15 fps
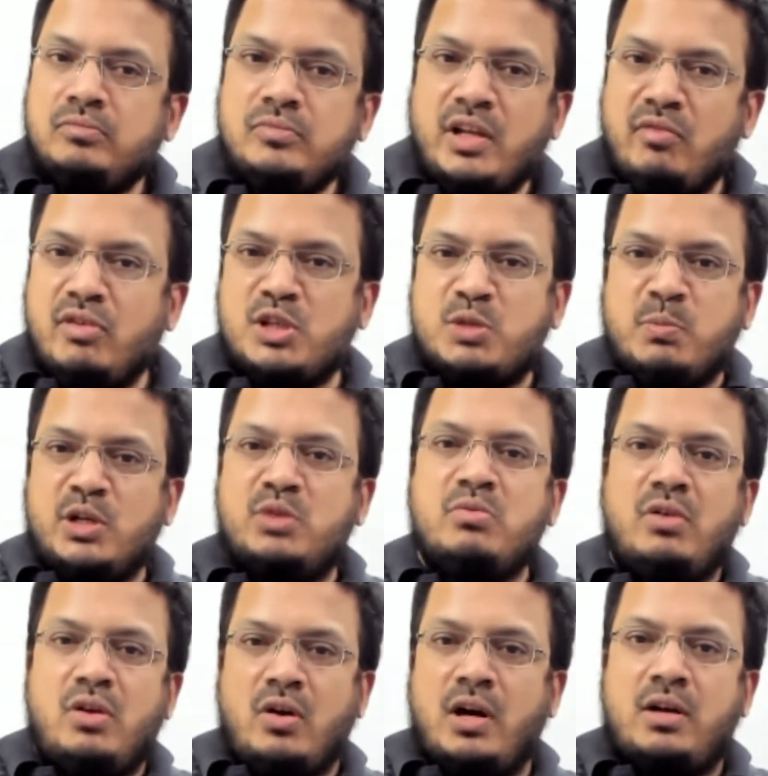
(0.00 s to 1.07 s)
investments
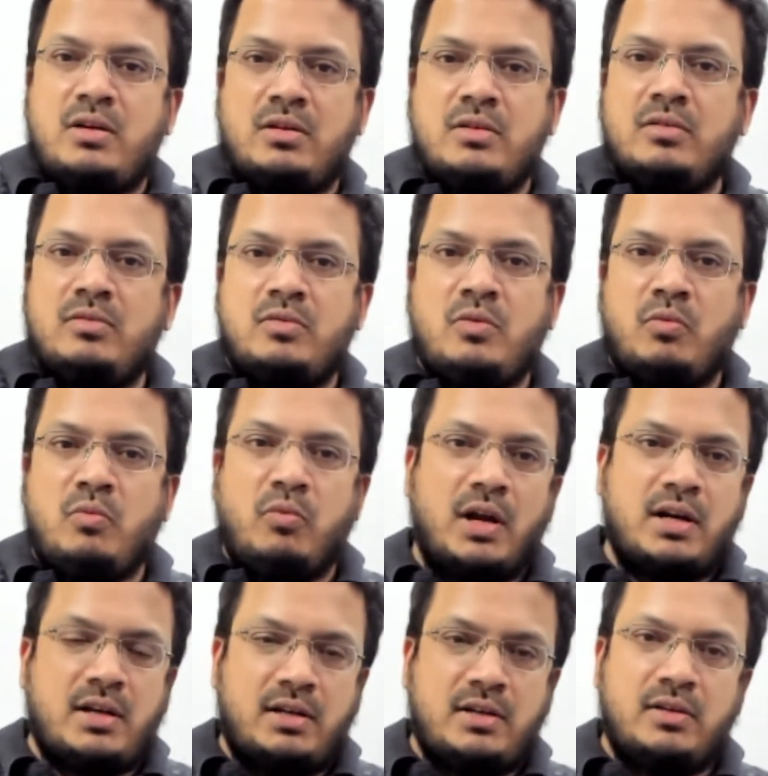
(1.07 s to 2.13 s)
will not
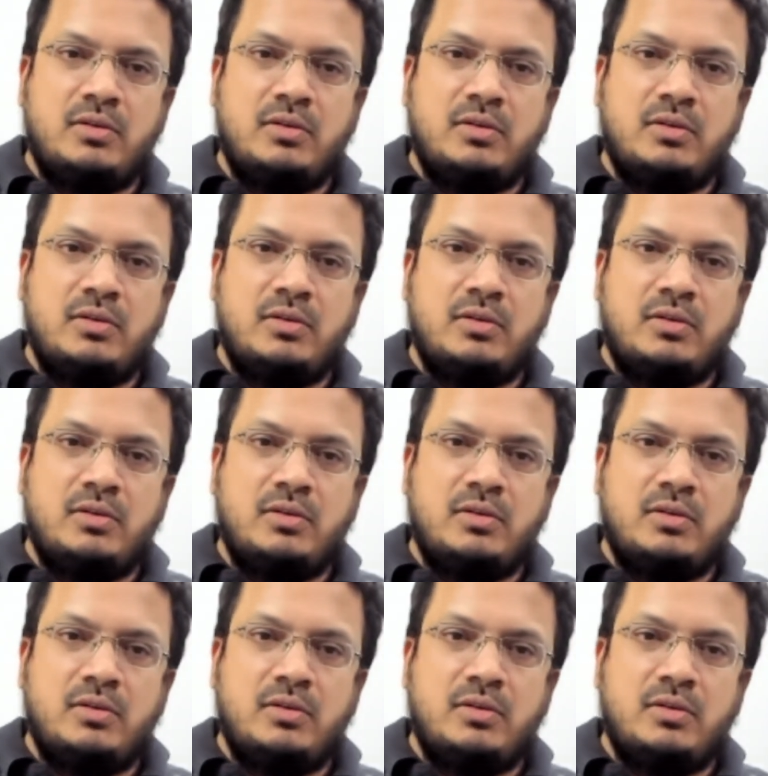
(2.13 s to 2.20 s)
work